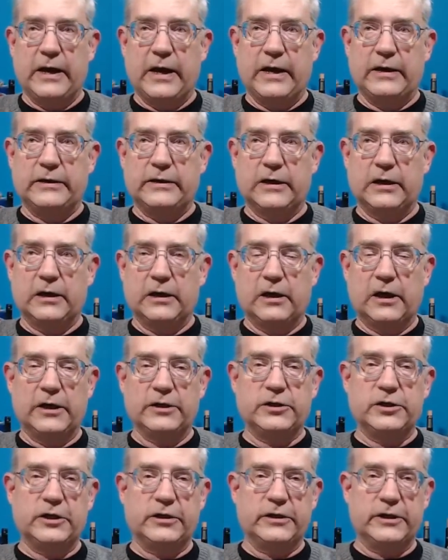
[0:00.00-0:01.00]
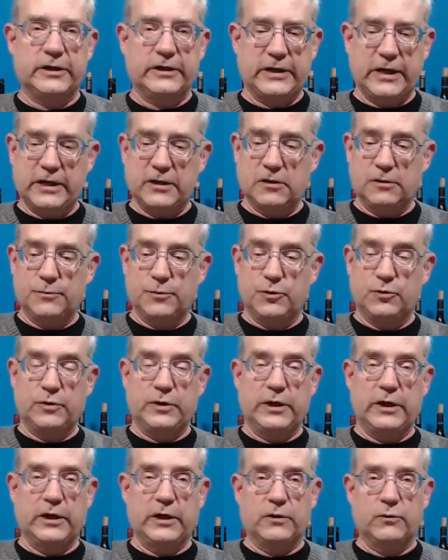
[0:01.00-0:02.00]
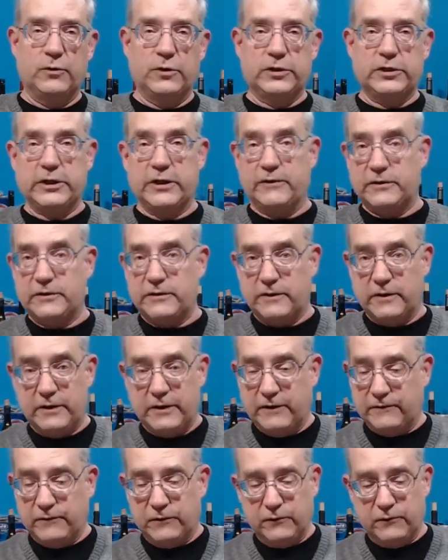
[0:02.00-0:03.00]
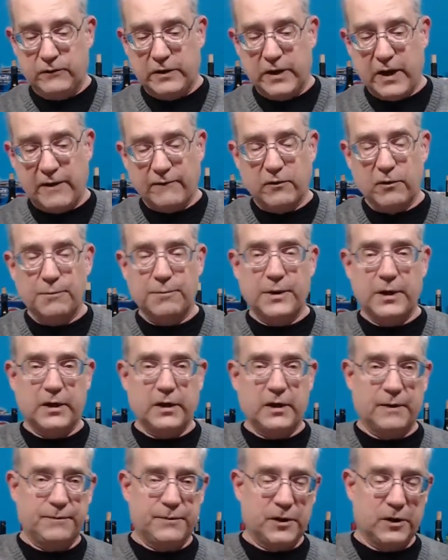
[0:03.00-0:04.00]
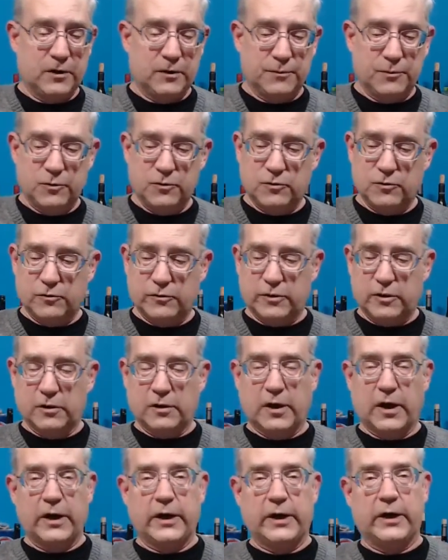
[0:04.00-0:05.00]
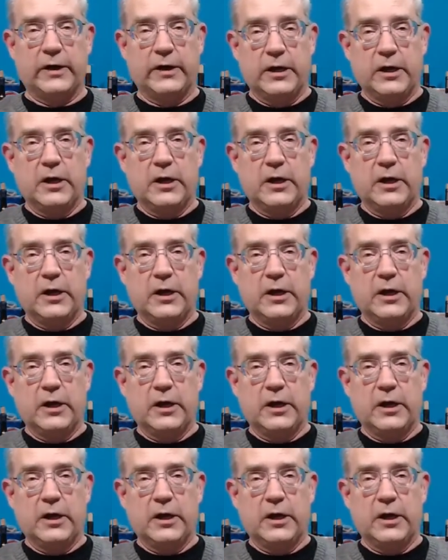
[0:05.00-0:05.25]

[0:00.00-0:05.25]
lunch at the Daniel Boone Inn, which is, if you've never been up there to Boone, North Carolina,